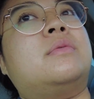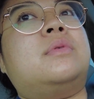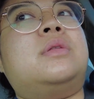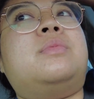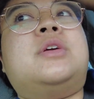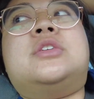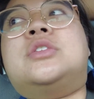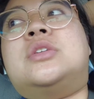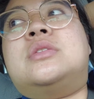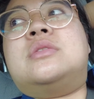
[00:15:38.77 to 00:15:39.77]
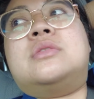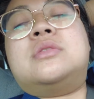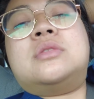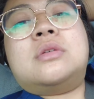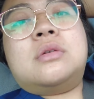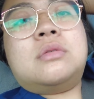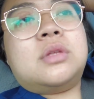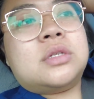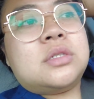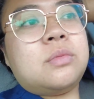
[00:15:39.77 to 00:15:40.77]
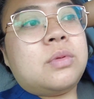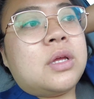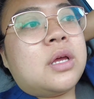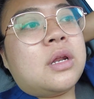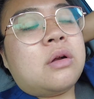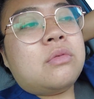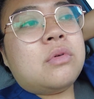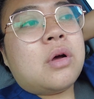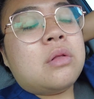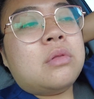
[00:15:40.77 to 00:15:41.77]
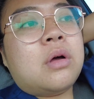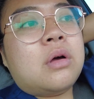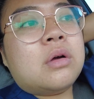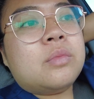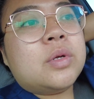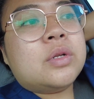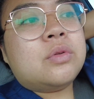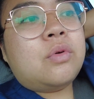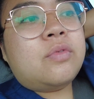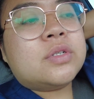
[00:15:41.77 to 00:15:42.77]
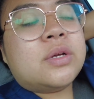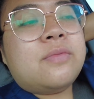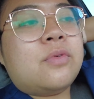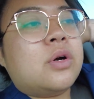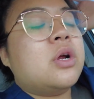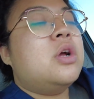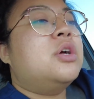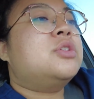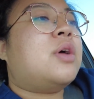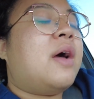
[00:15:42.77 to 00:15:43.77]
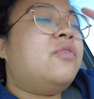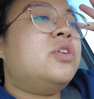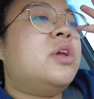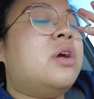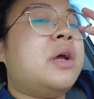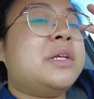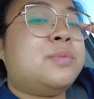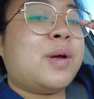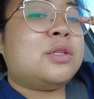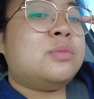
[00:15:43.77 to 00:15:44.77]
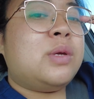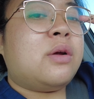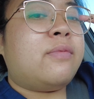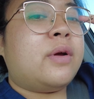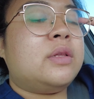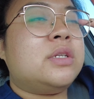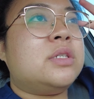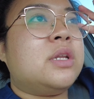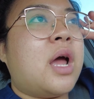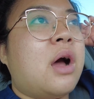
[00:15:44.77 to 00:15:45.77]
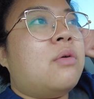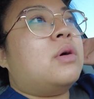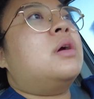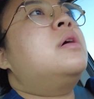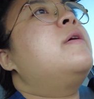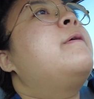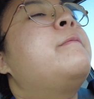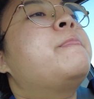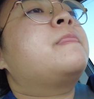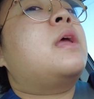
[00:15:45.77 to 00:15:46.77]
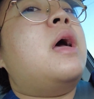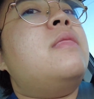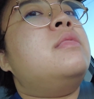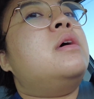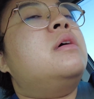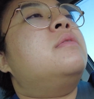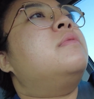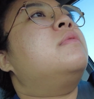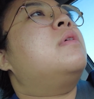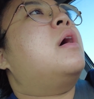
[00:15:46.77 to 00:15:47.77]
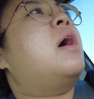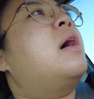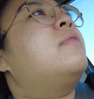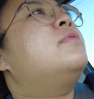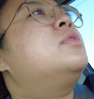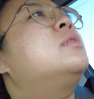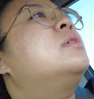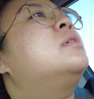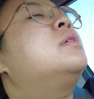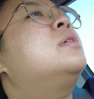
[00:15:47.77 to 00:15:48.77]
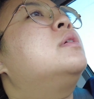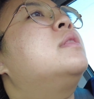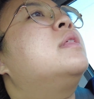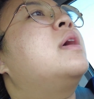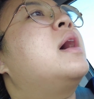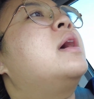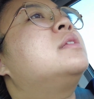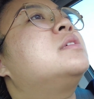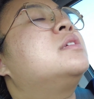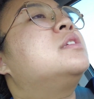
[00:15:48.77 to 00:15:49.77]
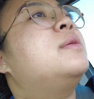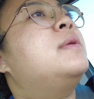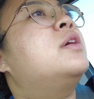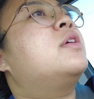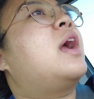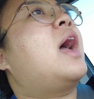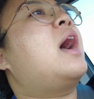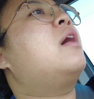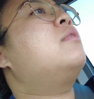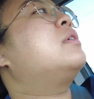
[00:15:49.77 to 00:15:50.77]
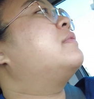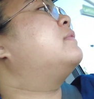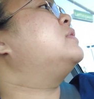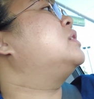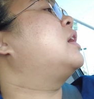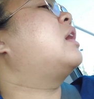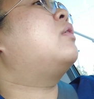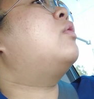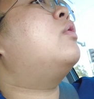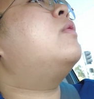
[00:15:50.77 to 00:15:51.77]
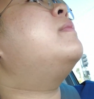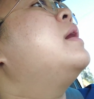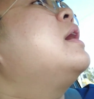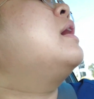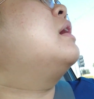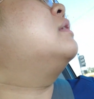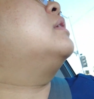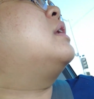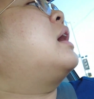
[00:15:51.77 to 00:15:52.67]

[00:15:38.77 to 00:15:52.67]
with a patient. So that's the plan. I don't know how long I'm gonna do overtime for. So after here, I expect to be here for at least an hour, and then after that, it's gonna take me another hour 15 to get home, and then